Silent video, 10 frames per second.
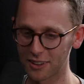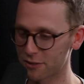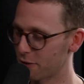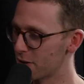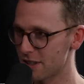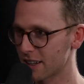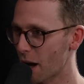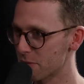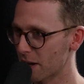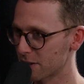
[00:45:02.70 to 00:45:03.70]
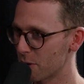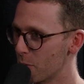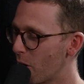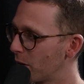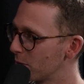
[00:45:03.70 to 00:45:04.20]
first thing that comes back to my
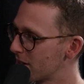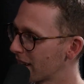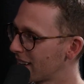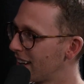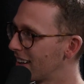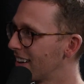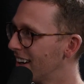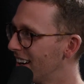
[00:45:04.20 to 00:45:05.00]
mind was that kick